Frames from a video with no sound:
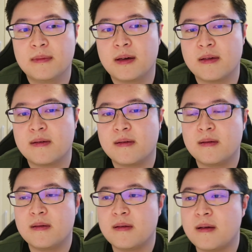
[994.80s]

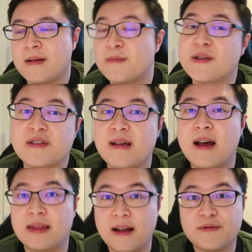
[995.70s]
because as much as
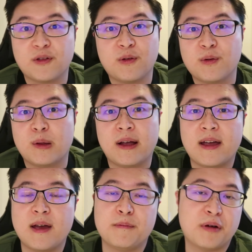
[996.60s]
I love to do like
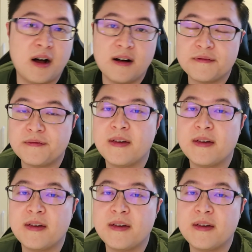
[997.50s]
improv,